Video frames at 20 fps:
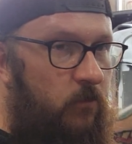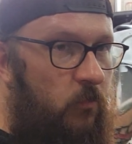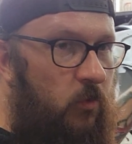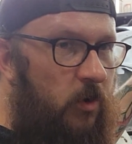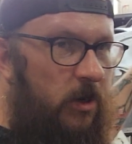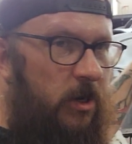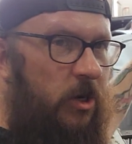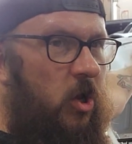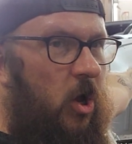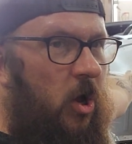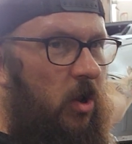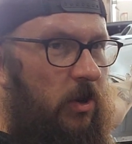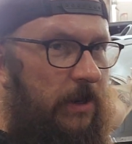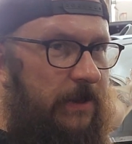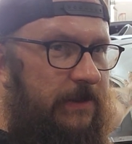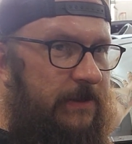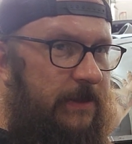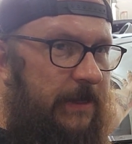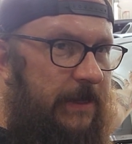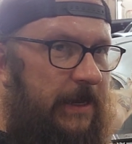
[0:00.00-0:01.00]
We're going to call
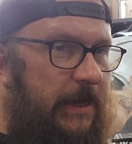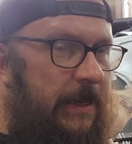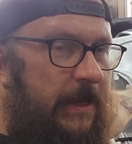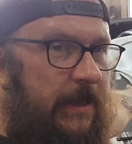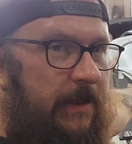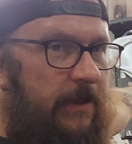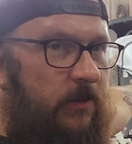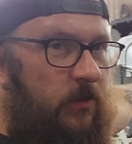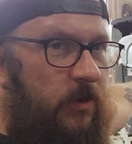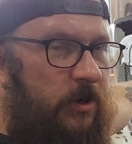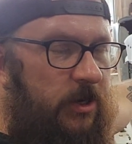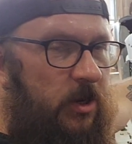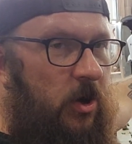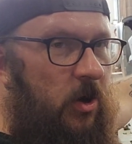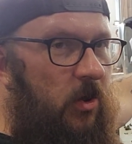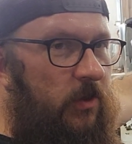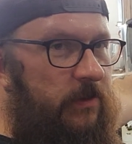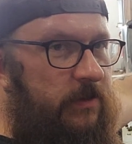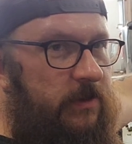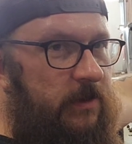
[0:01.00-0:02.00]
it
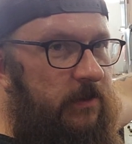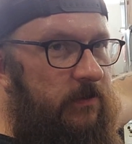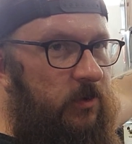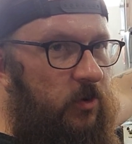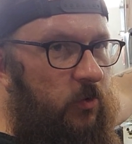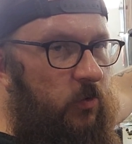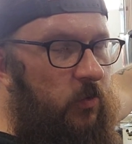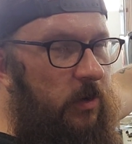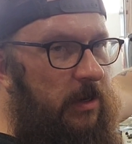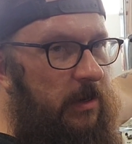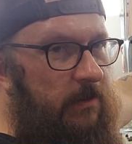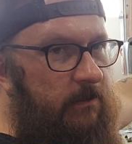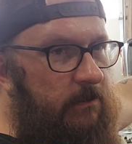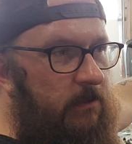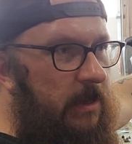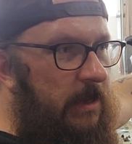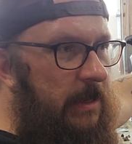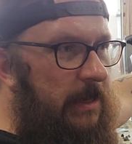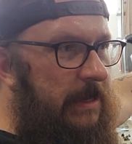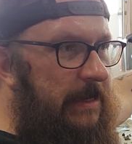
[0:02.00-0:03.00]
the
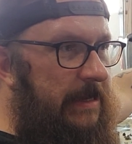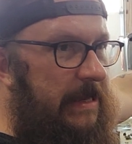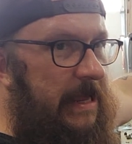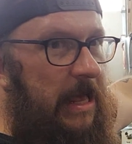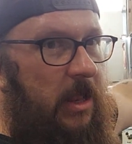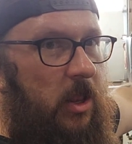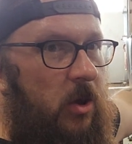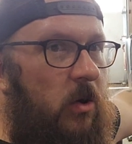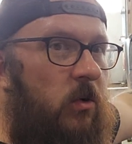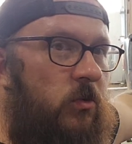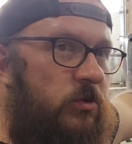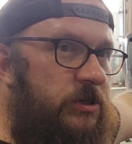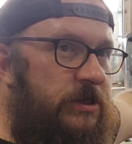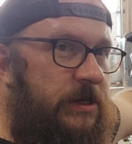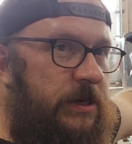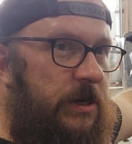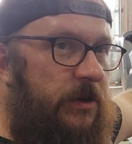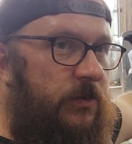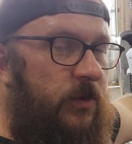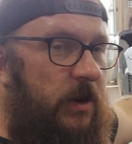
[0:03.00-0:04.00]
cream yellow
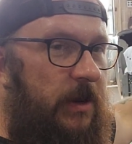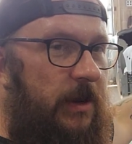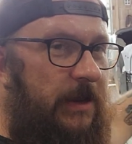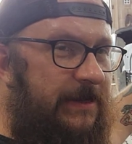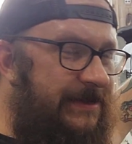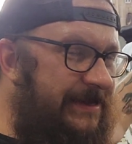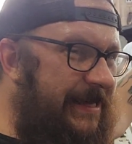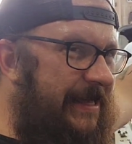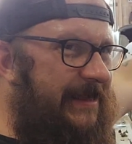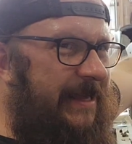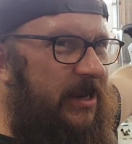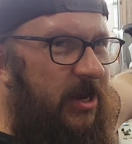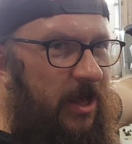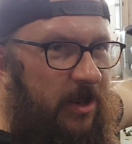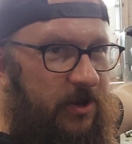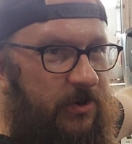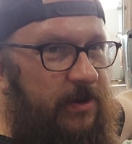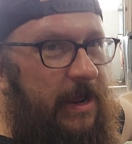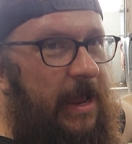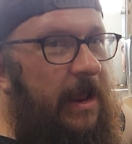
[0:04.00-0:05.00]
TR3. It's not that
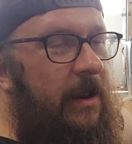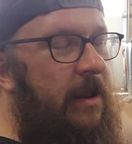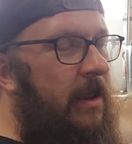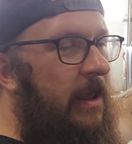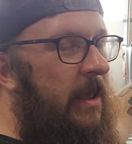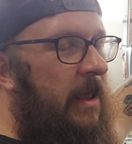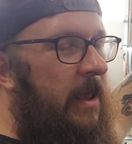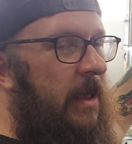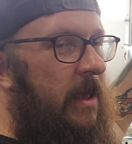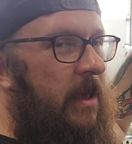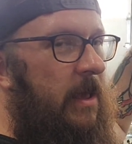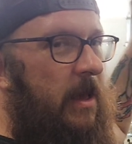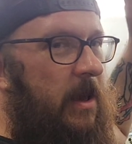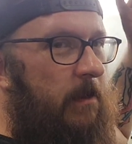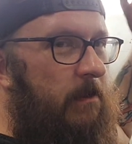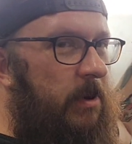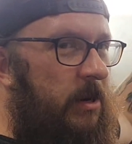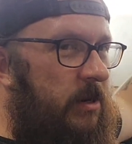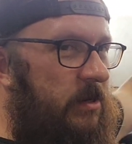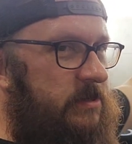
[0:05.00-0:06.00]
color yet,
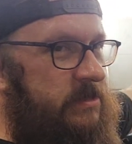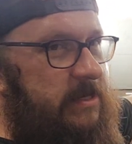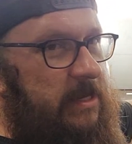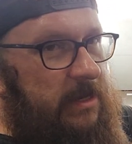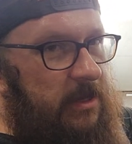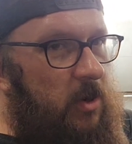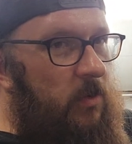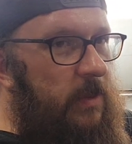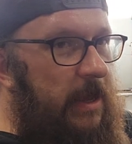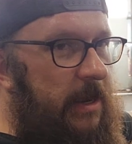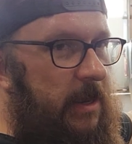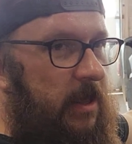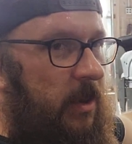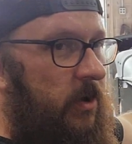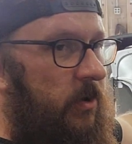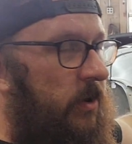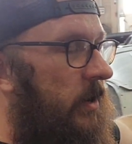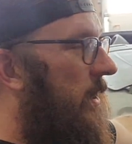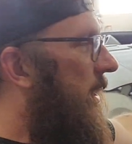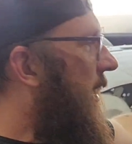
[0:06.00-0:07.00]
but it's going to go that
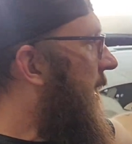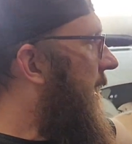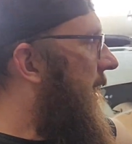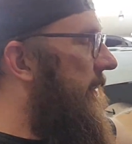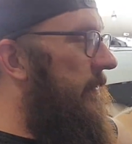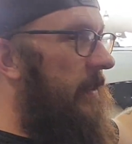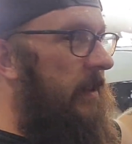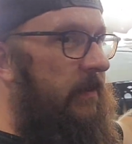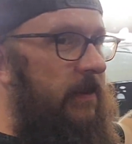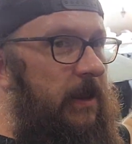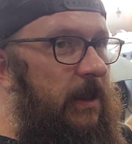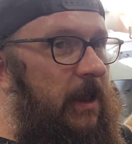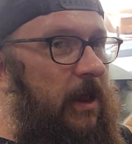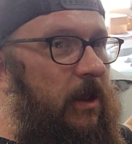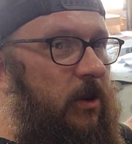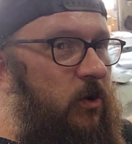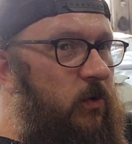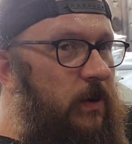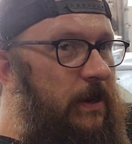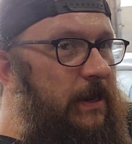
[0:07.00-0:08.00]
color. And then
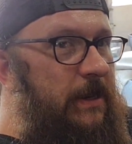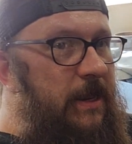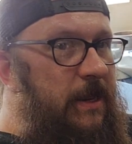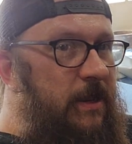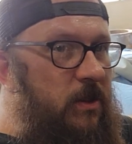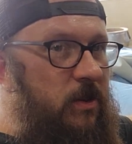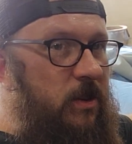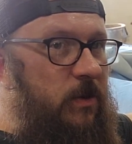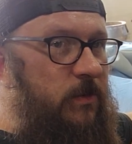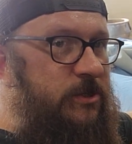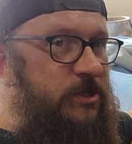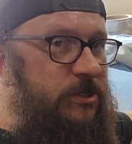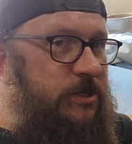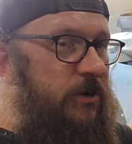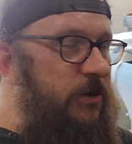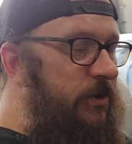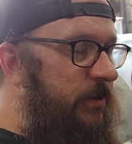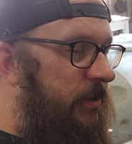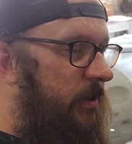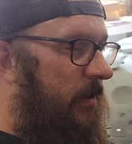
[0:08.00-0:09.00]
the green Healey, which is
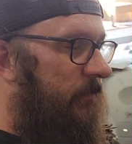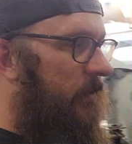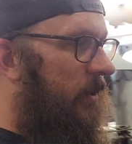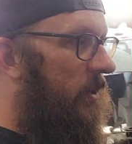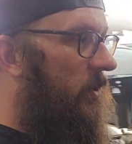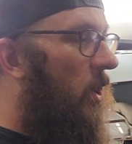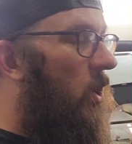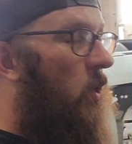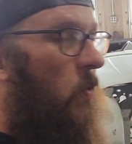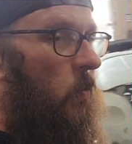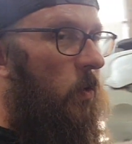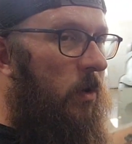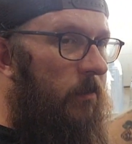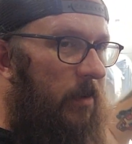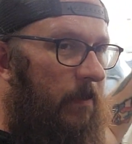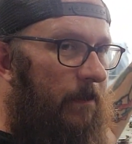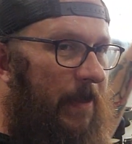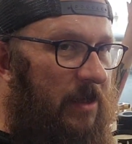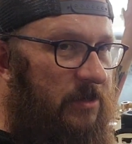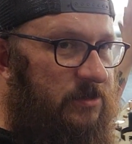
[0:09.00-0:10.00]
underneath the cover here. We're going
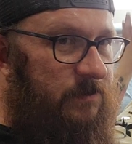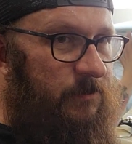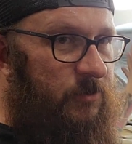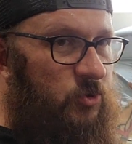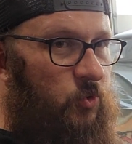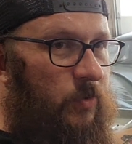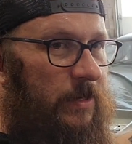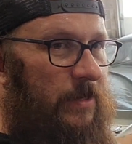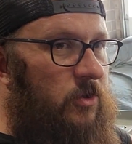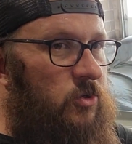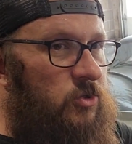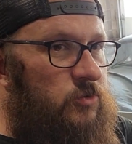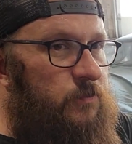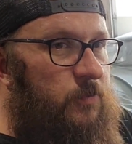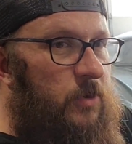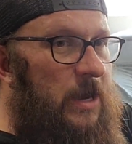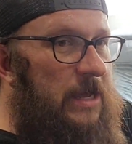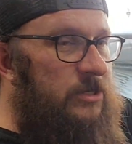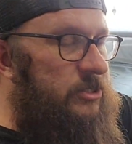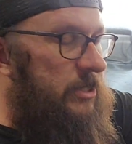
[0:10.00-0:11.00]
to be bouncing between those
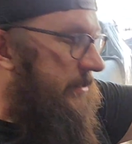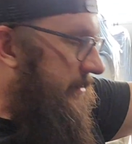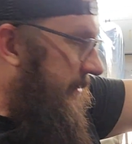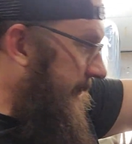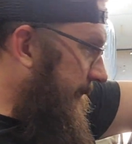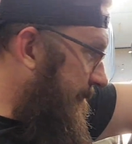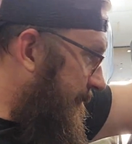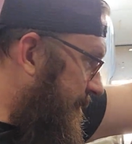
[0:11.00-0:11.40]
projects.